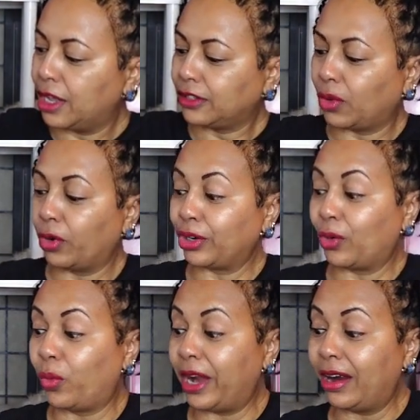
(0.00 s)
So we're gonna
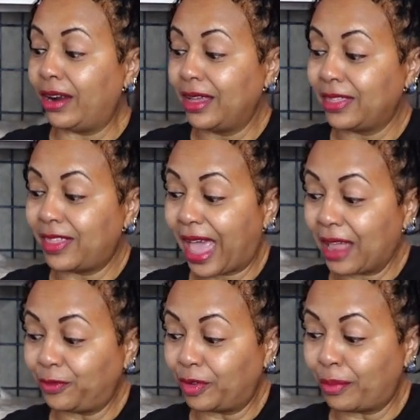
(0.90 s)
wear
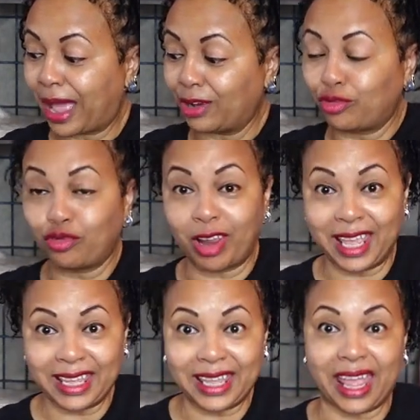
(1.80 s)
that for my
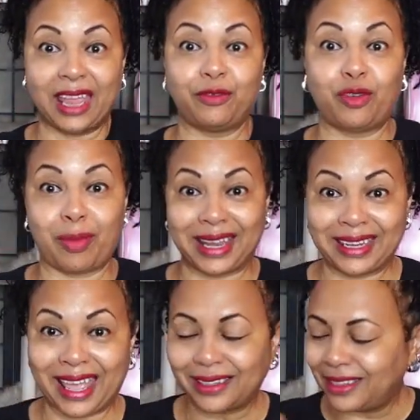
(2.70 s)
ring and for my
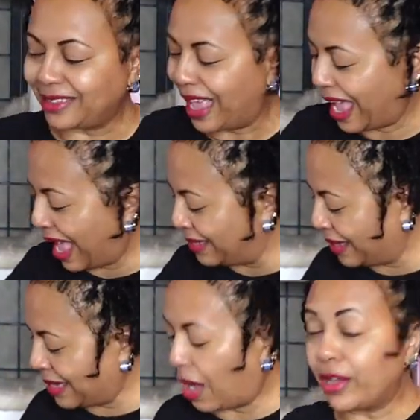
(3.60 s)
necklace. And
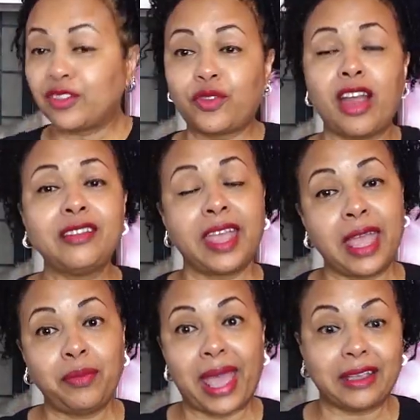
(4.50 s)
then now as far as
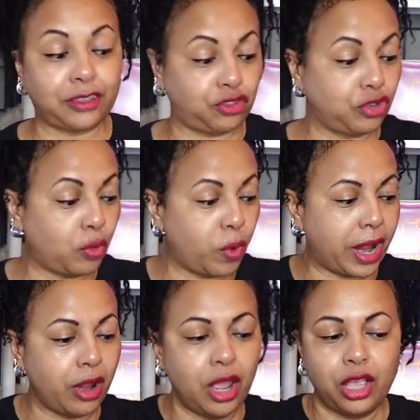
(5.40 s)
handbags that you could
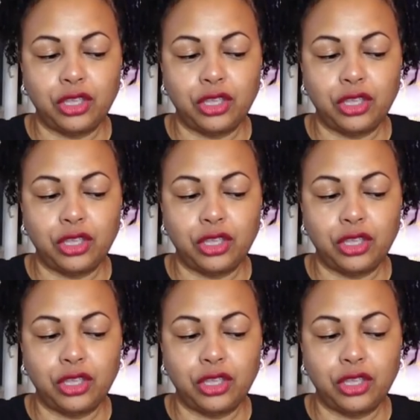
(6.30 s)
wear